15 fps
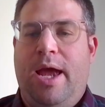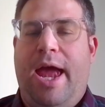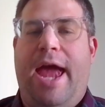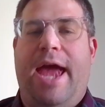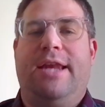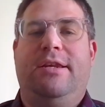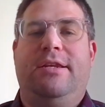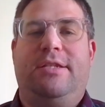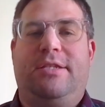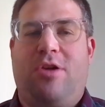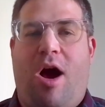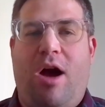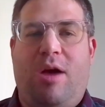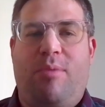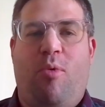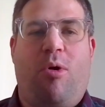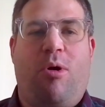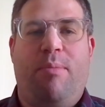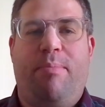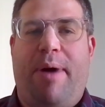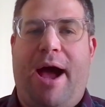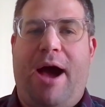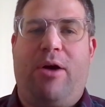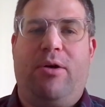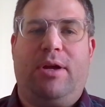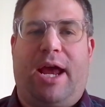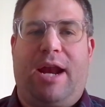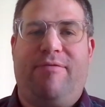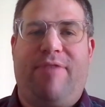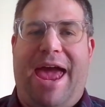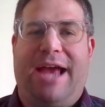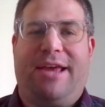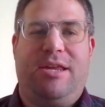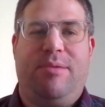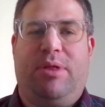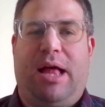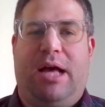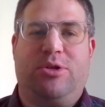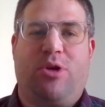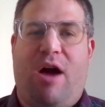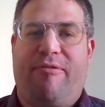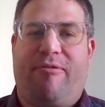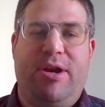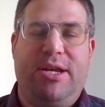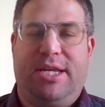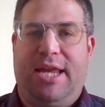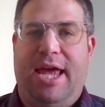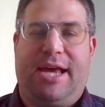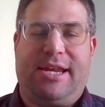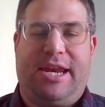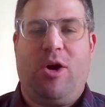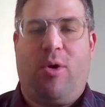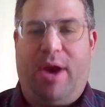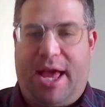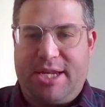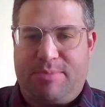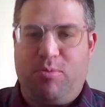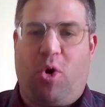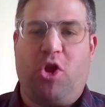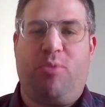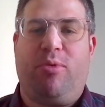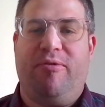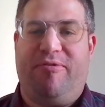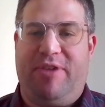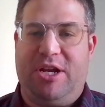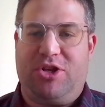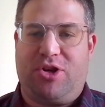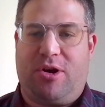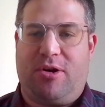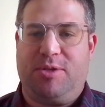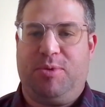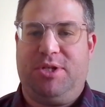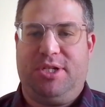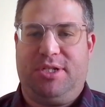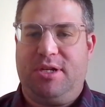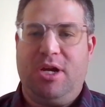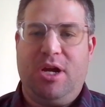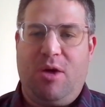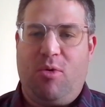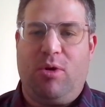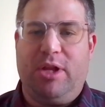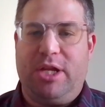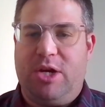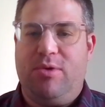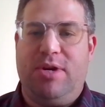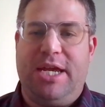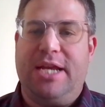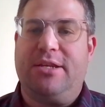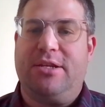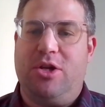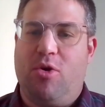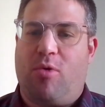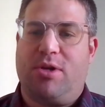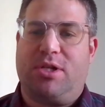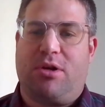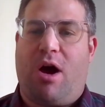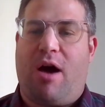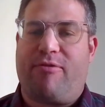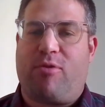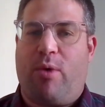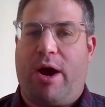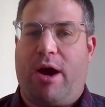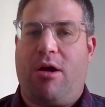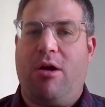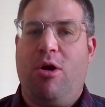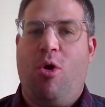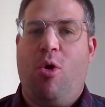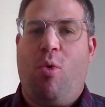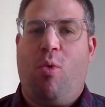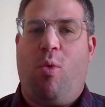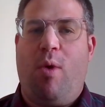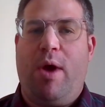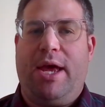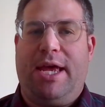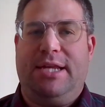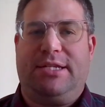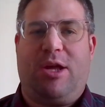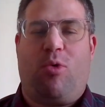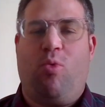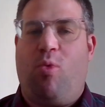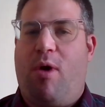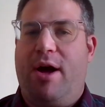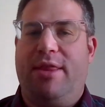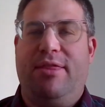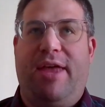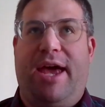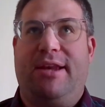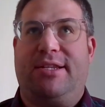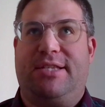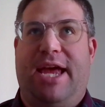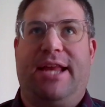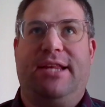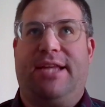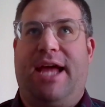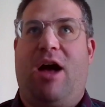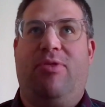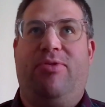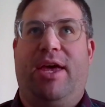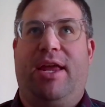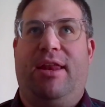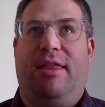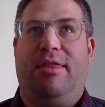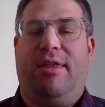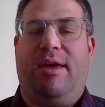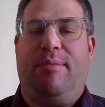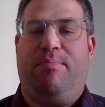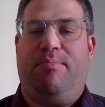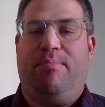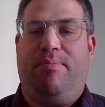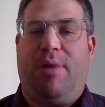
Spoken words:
And talk more about kind of Axiom Cloud's offering today, because I know it has multiple features, which is really unique to your software. Is there one that stands out that